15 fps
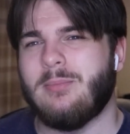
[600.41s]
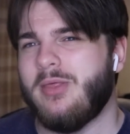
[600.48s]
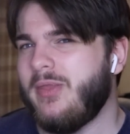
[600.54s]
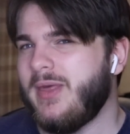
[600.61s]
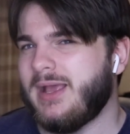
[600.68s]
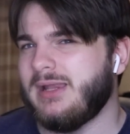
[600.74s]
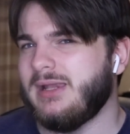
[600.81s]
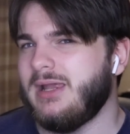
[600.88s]
that
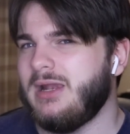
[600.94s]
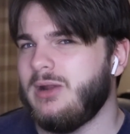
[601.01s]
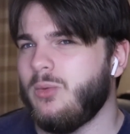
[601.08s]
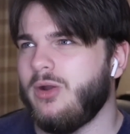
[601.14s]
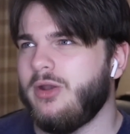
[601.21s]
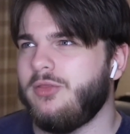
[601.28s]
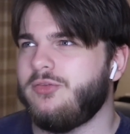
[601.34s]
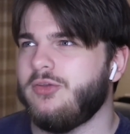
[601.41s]
they clearly
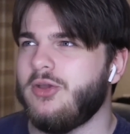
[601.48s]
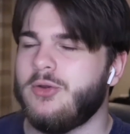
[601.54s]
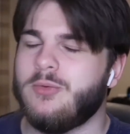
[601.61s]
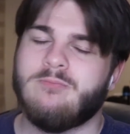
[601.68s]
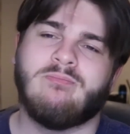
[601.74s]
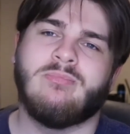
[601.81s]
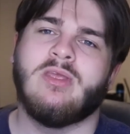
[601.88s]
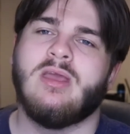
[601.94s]
want to
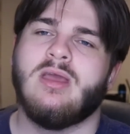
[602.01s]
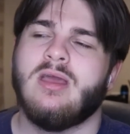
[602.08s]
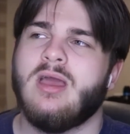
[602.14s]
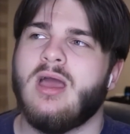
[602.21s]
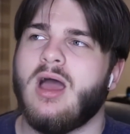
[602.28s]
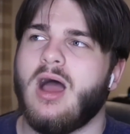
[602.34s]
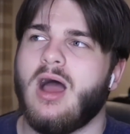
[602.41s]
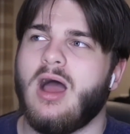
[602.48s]
do.
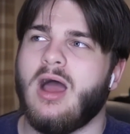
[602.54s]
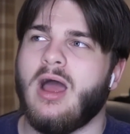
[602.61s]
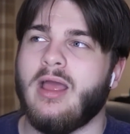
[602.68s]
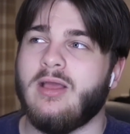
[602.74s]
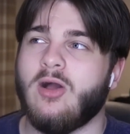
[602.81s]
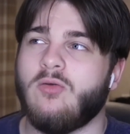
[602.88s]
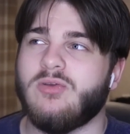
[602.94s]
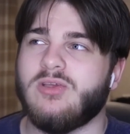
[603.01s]

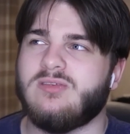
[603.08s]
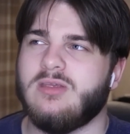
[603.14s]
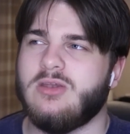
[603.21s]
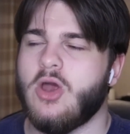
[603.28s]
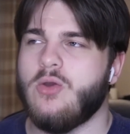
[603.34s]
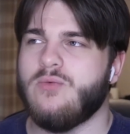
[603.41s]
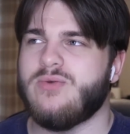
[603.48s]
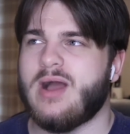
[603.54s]
Obviously
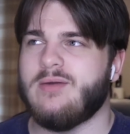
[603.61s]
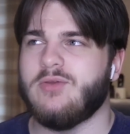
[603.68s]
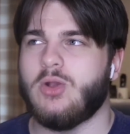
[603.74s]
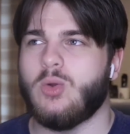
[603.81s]
known for having